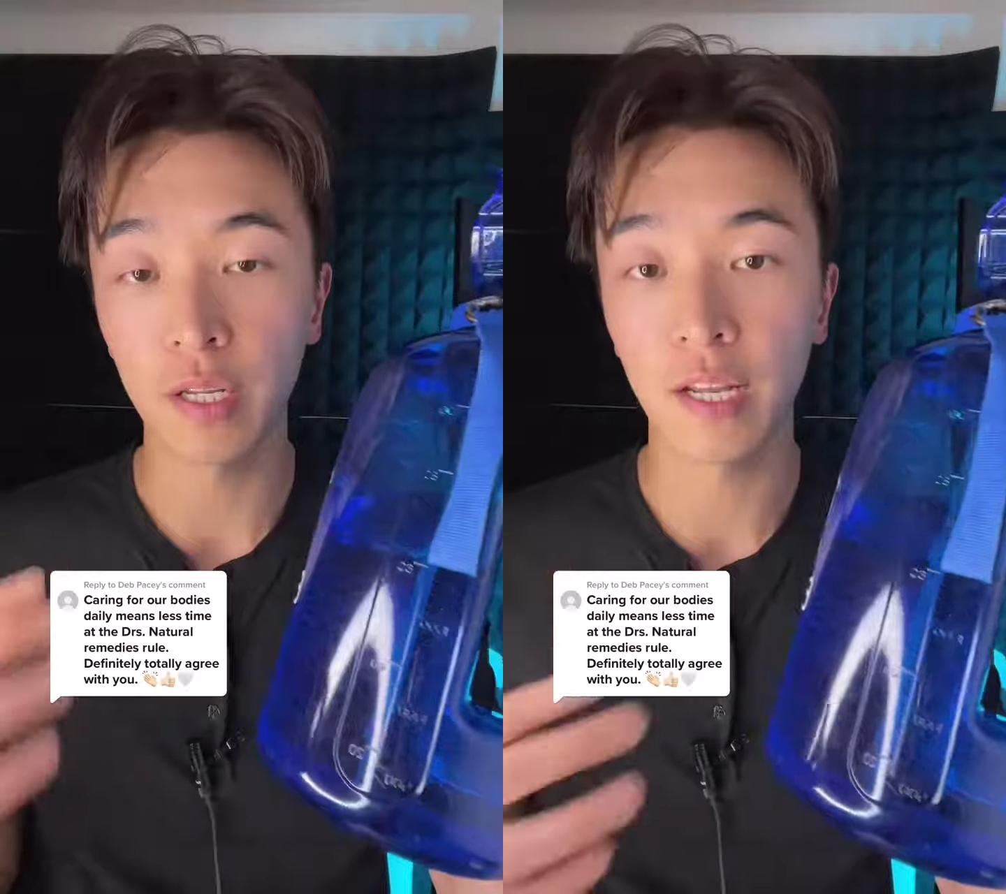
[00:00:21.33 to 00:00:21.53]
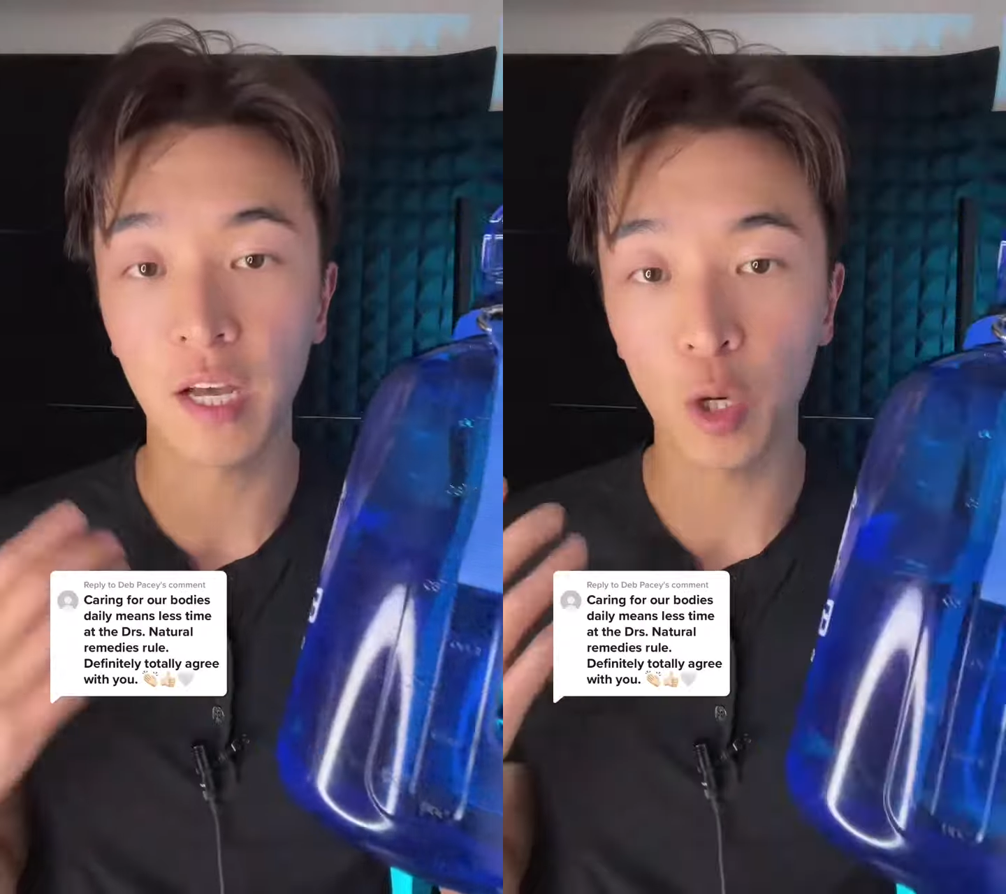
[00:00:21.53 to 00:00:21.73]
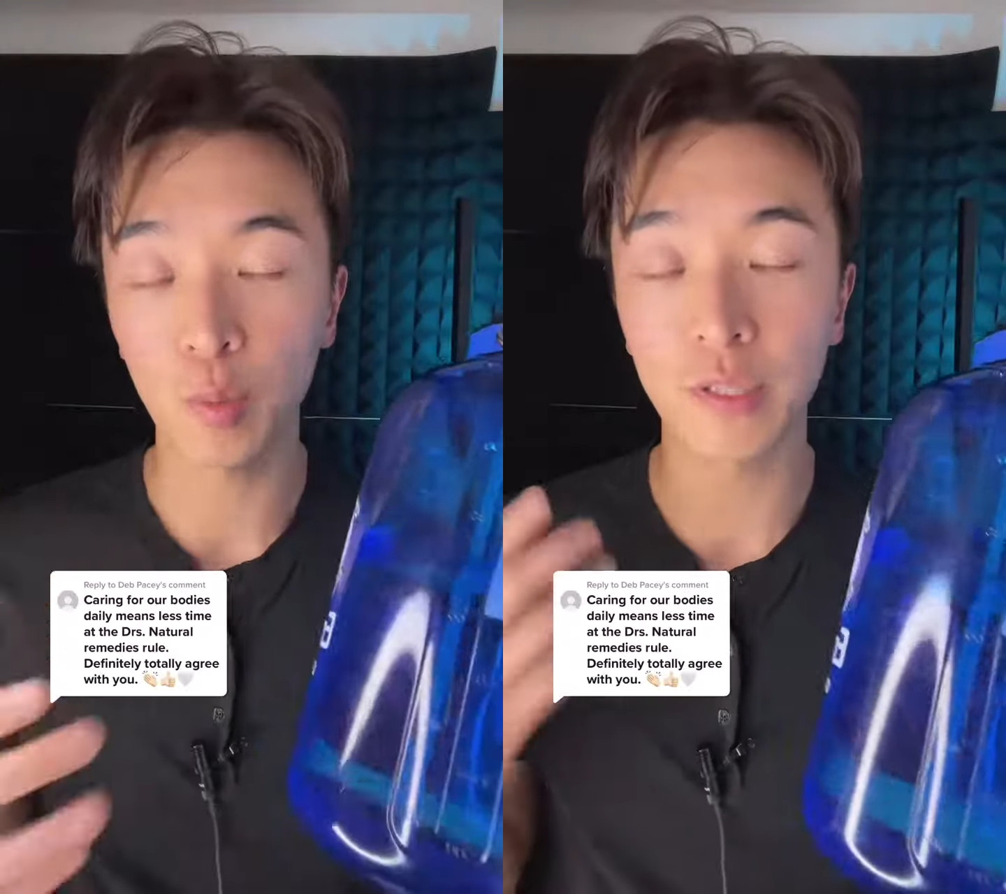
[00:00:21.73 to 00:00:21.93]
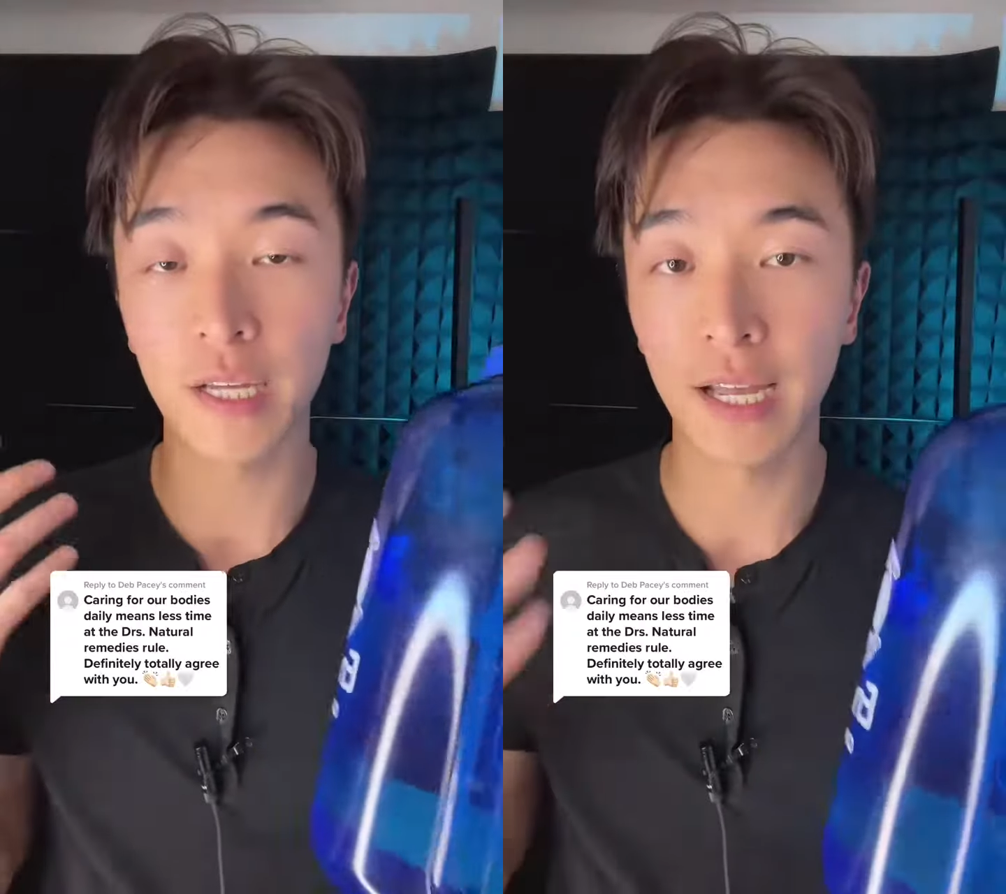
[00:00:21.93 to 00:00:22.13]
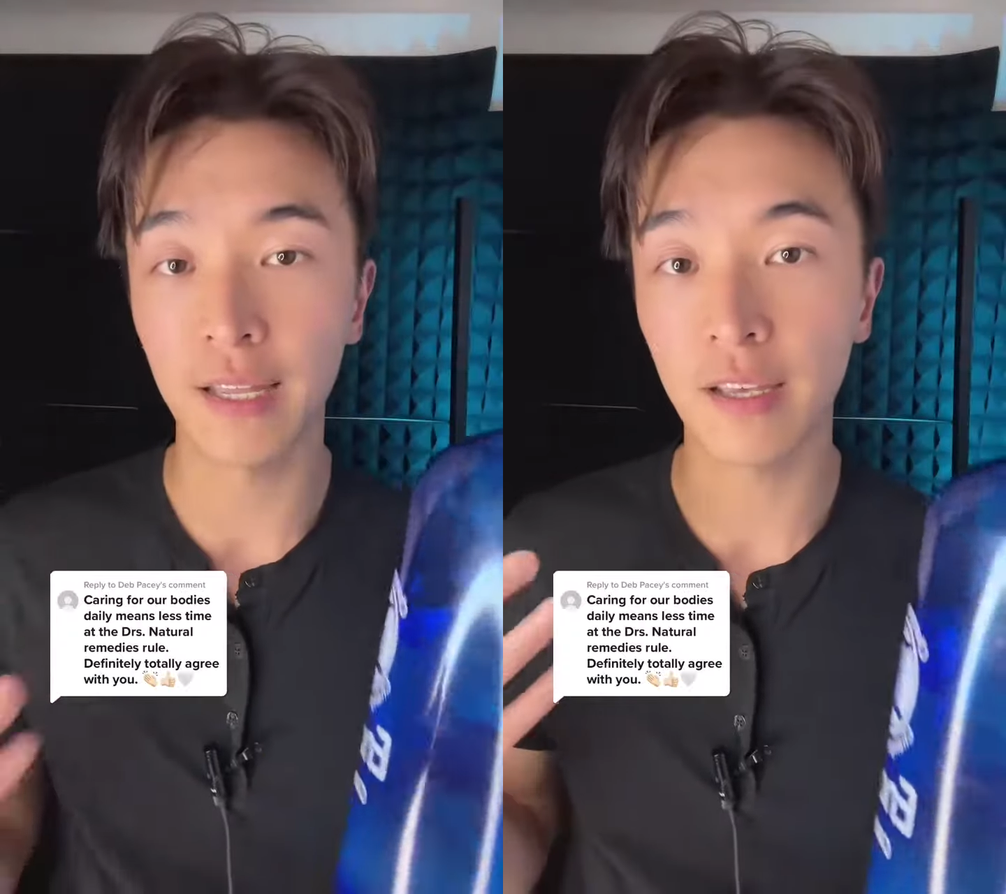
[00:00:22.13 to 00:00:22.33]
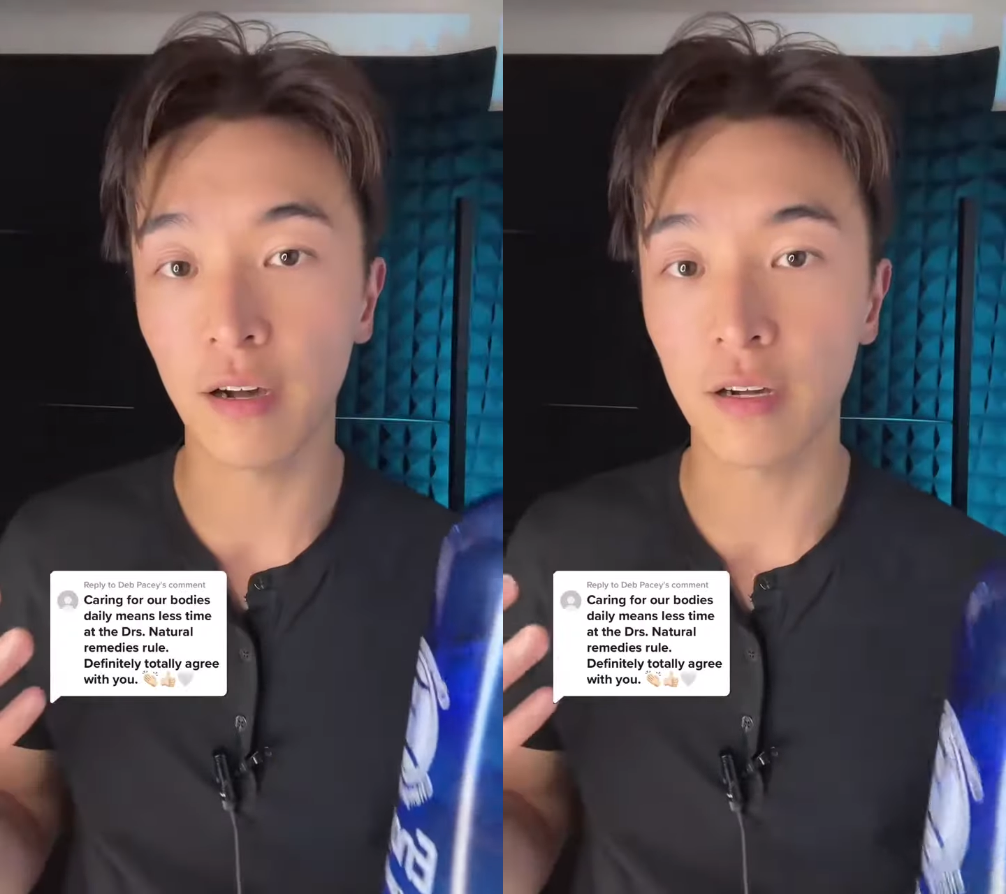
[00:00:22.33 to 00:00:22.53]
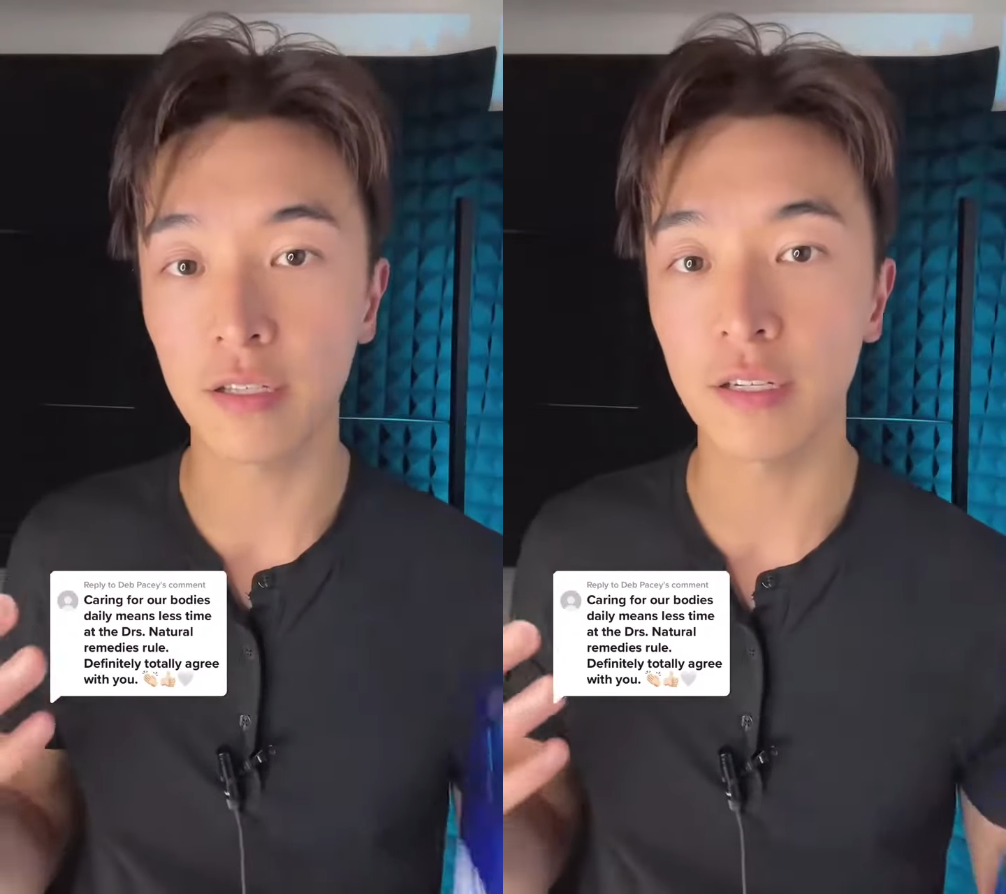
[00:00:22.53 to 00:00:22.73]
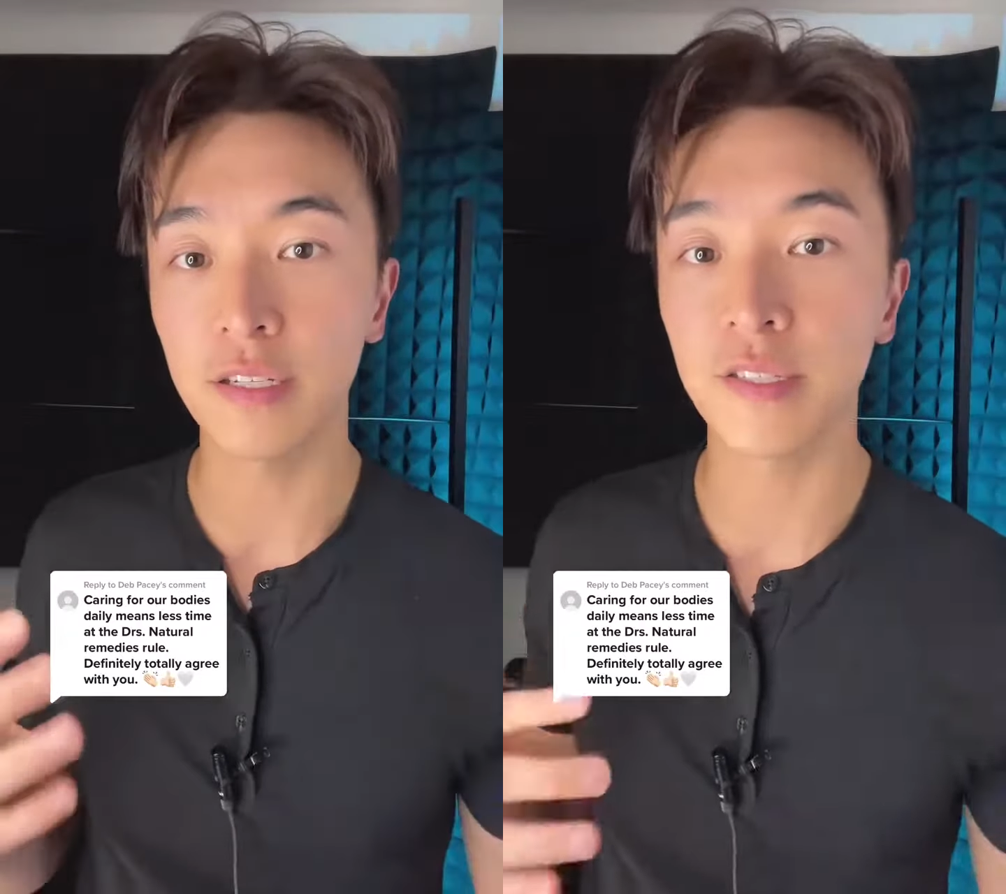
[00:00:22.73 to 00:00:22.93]
it helps the
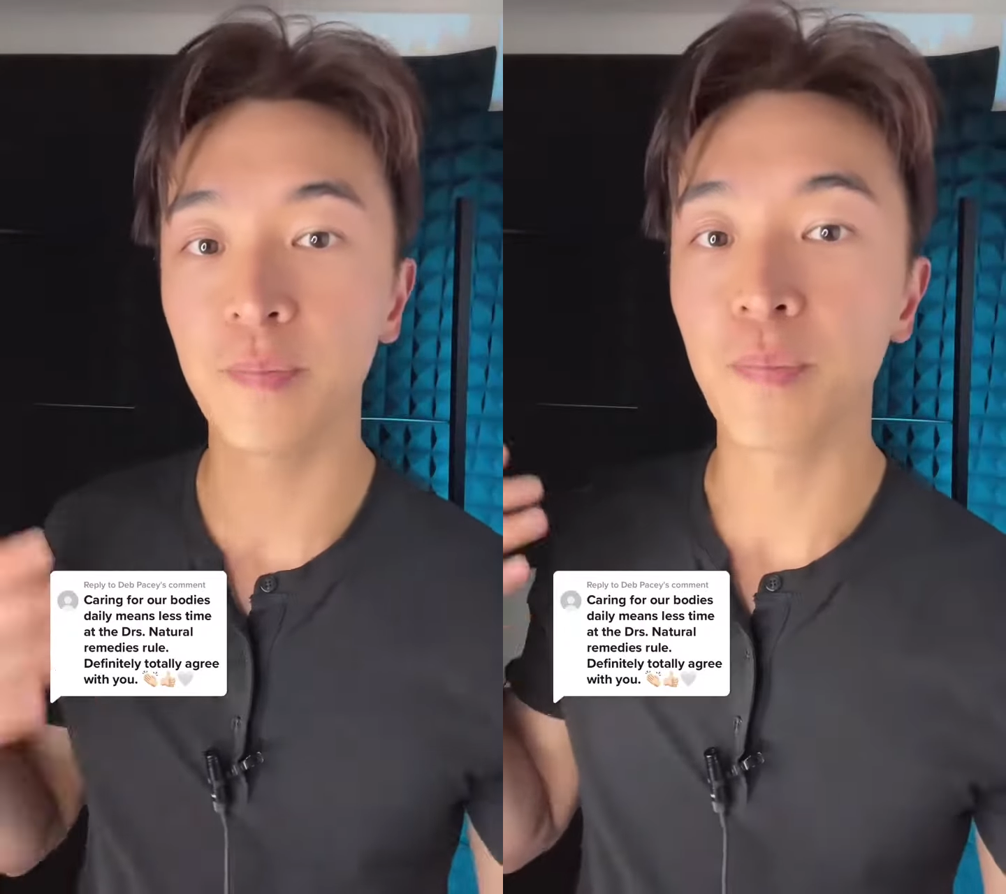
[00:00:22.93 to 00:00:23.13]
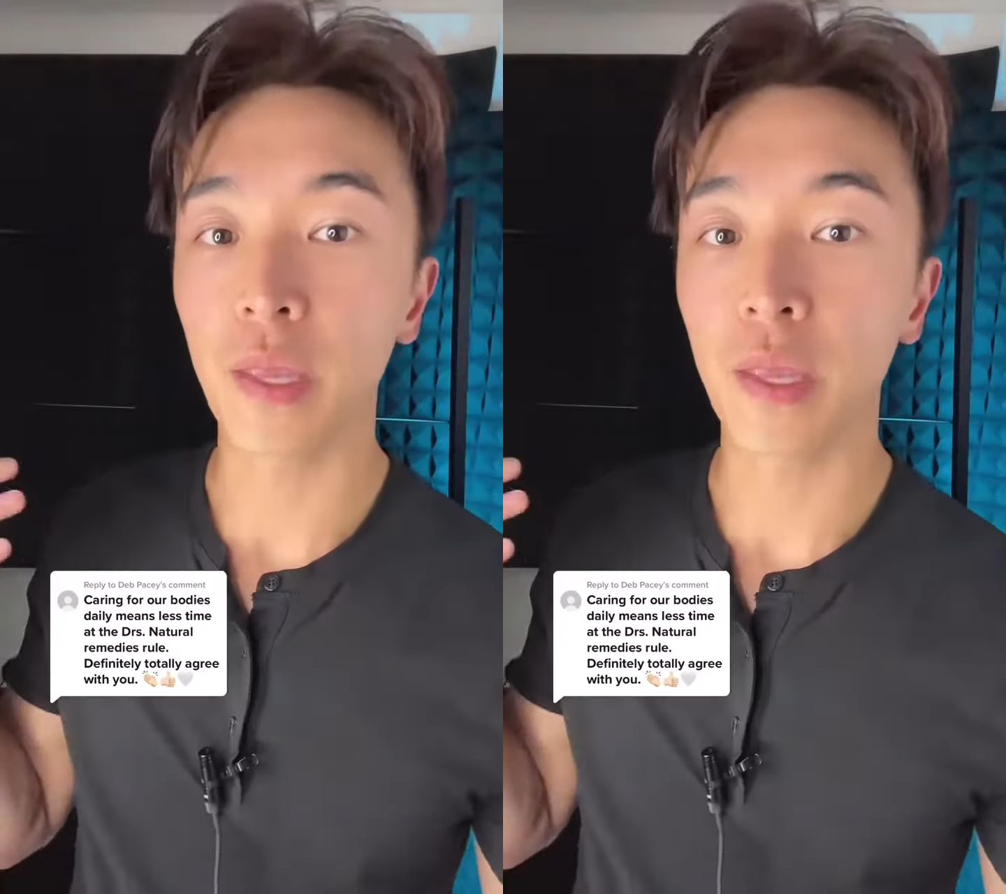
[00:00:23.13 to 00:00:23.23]
antioxidants